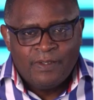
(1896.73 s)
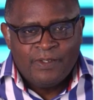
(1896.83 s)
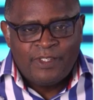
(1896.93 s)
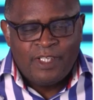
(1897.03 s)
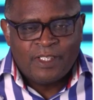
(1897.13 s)

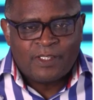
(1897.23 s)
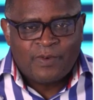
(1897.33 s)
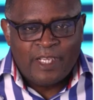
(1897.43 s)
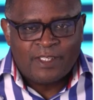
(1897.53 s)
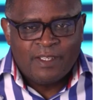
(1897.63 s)
Jesus
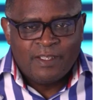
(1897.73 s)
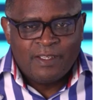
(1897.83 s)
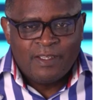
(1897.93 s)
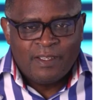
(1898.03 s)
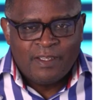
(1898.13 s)
Christ
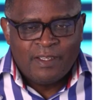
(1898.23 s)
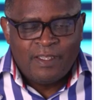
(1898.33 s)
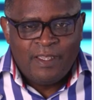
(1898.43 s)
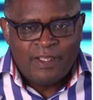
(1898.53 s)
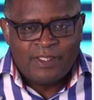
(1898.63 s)

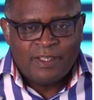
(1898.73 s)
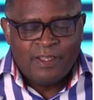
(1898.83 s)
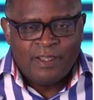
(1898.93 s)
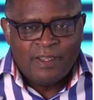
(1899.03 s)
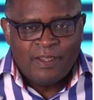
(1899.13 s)
is
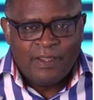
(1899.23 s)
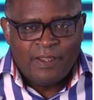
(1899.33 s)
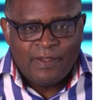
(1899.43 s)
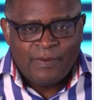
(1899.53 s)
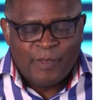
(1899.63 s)

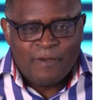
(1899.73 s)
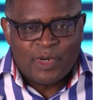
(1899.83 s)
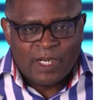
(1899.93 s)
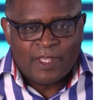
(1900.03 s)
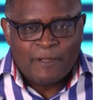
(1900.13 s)
my
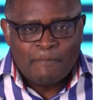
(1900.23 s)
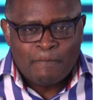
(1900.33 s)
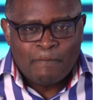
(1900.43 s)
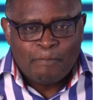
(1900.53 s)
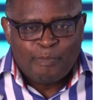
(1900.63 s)
brother,
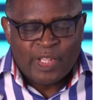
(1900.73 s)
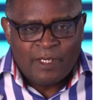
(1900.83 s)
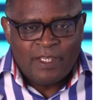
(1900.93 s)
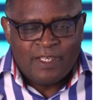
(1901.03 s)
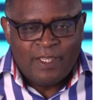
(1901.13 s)
and
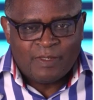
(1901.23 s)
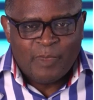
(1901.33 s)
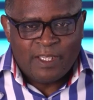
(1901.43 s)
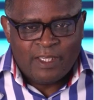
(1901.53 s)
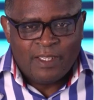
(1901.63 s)
yet He is
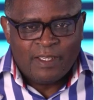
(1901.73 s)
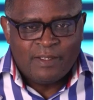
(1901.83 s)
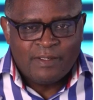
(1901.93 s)
my King.